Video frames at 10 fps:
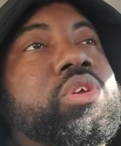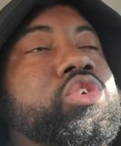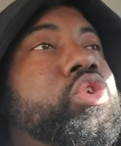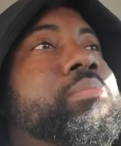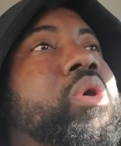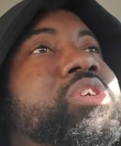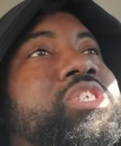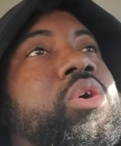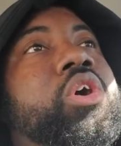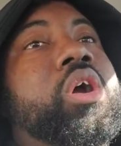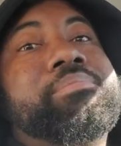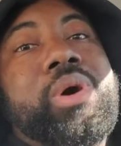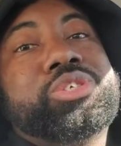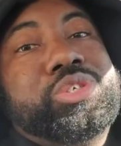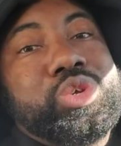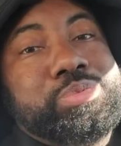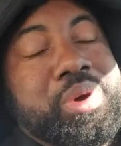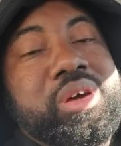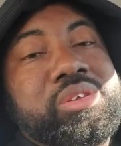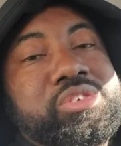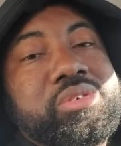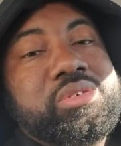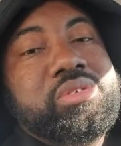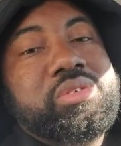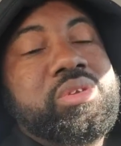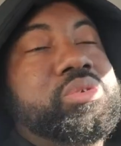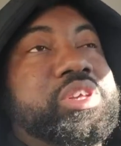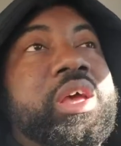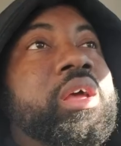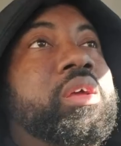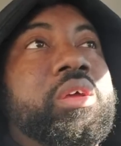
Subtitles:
You more so her emotional sponge. You know what I'm saying?